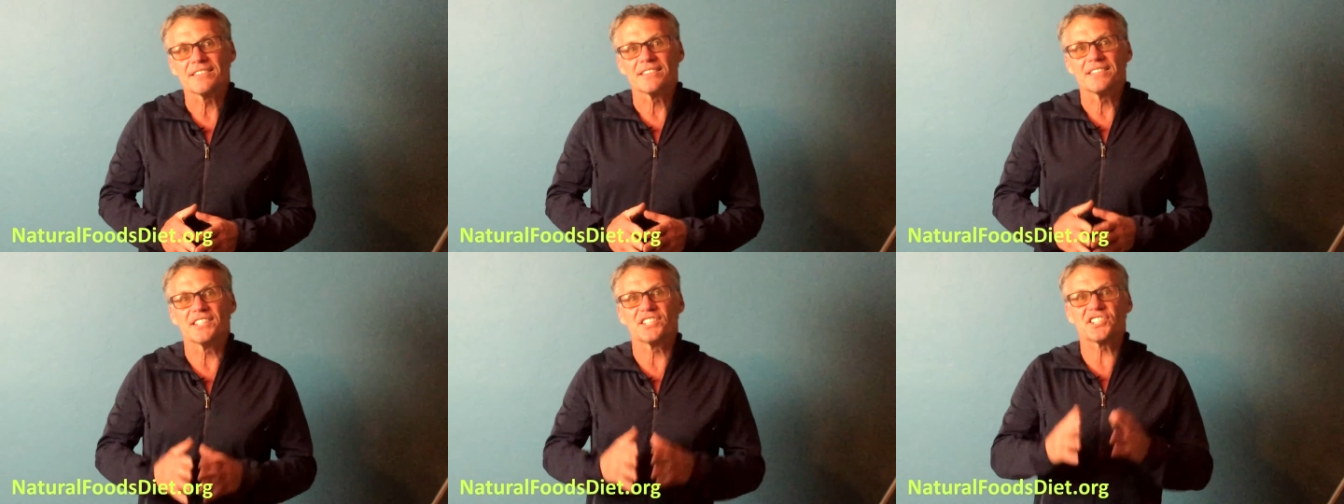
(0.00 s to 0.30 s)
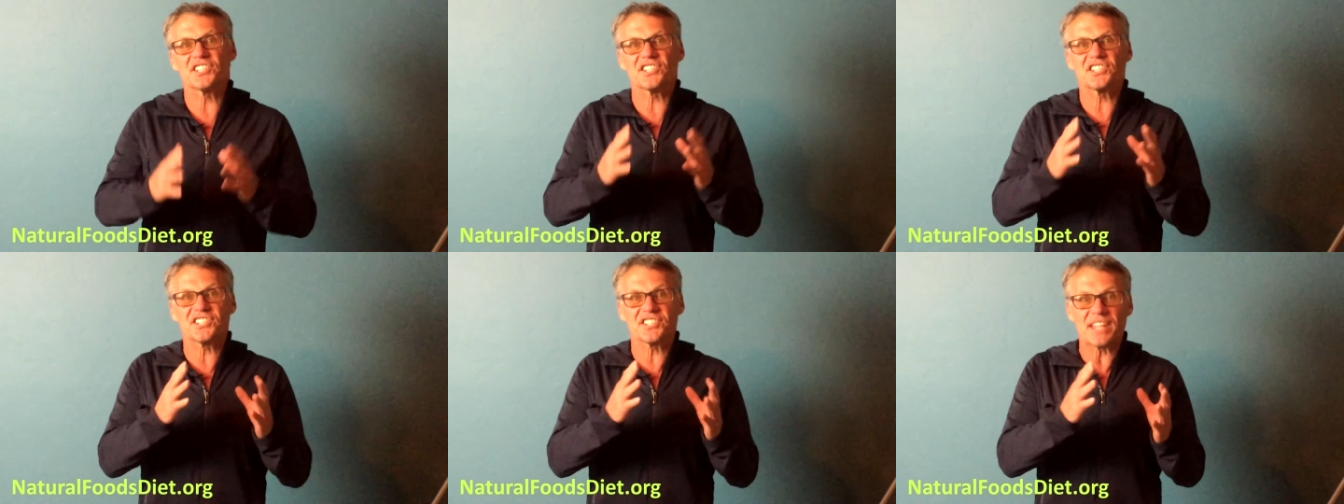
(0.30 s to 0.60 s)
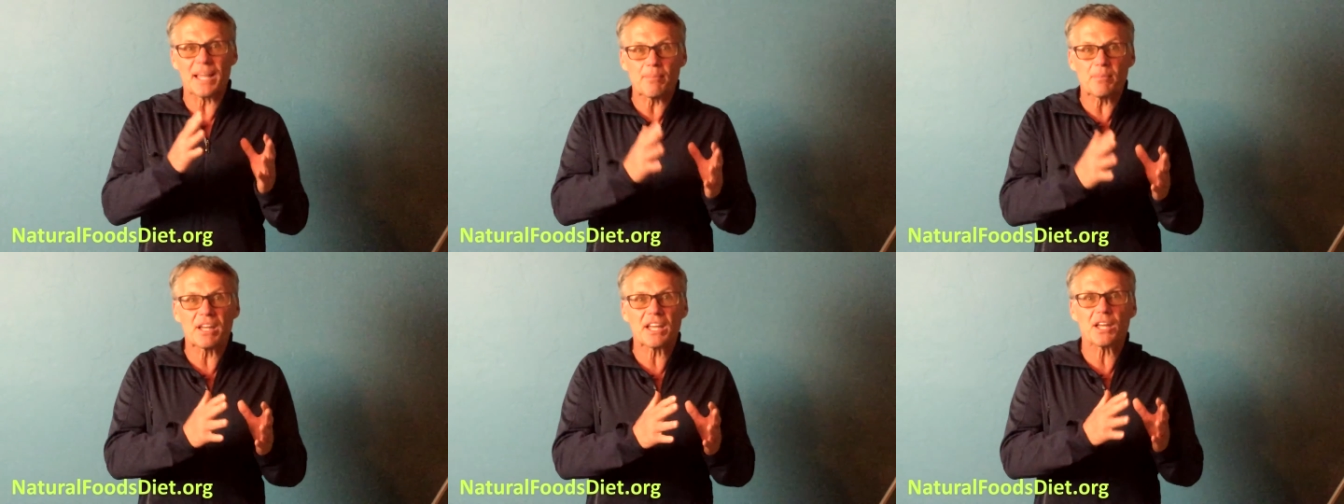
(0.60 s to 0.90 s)
The
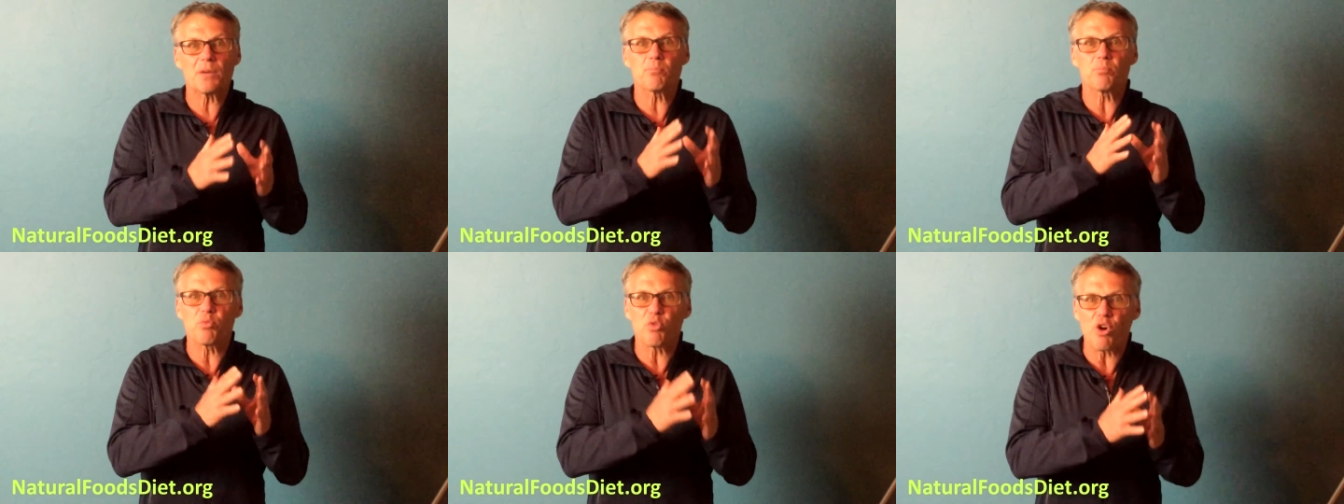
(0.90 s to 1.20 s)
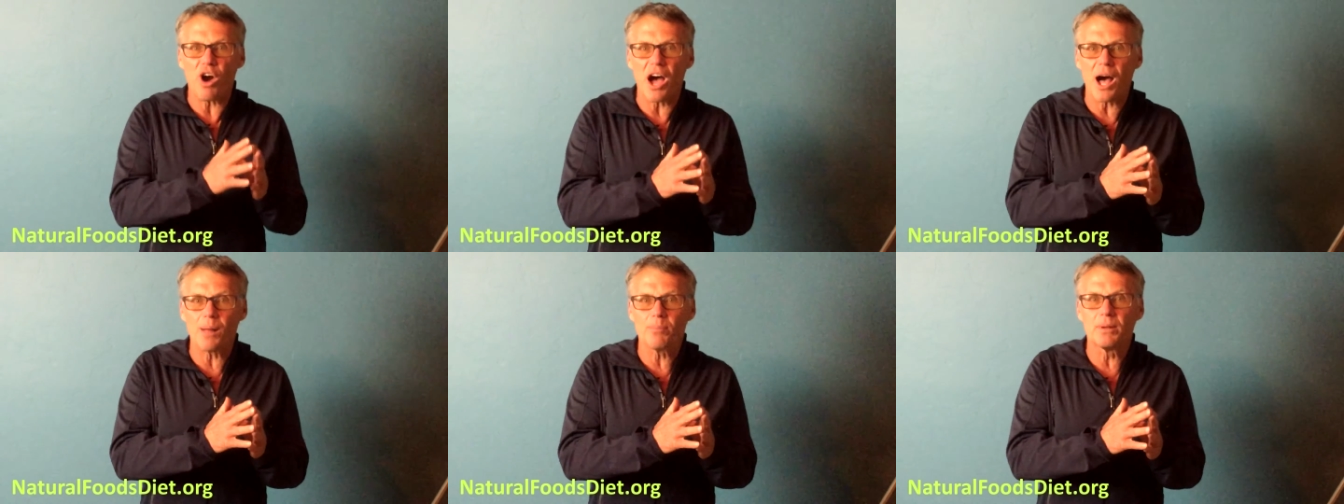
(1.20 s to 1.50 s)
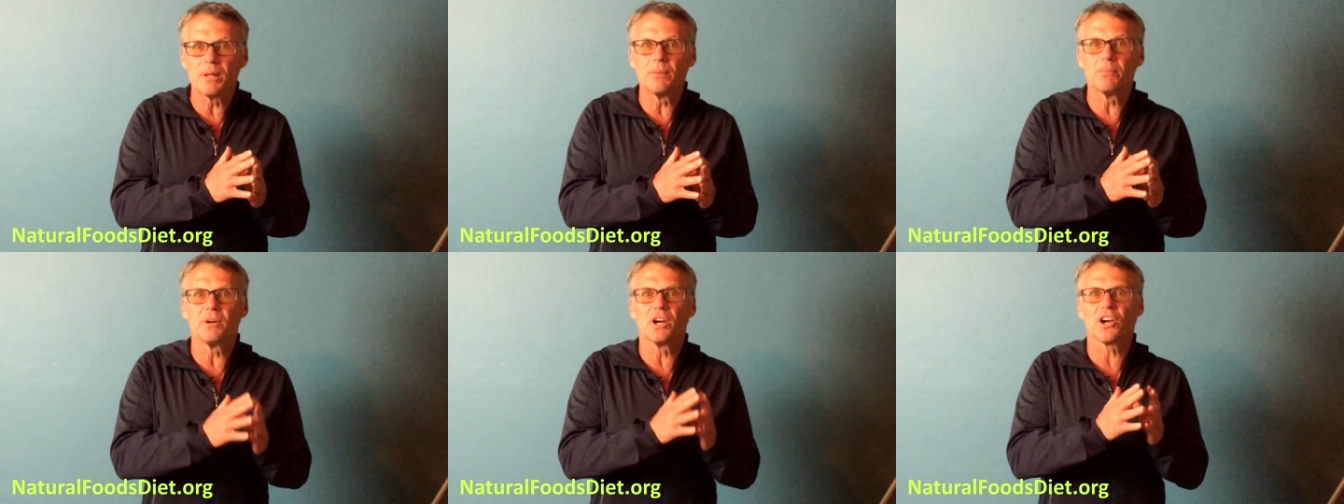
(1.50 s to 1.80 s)
systemic
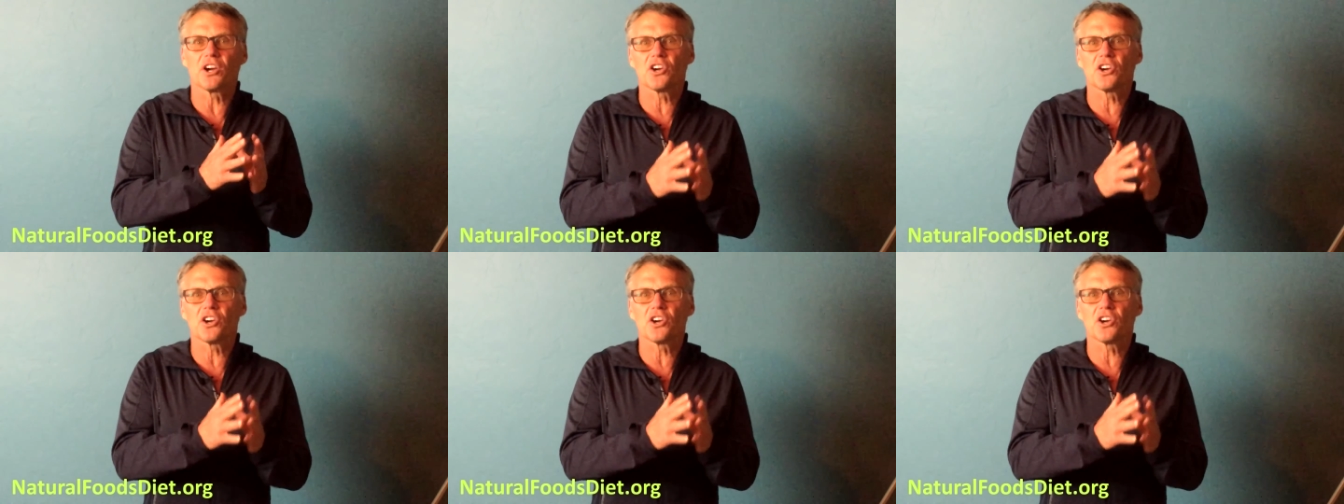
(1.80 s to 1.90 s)
problem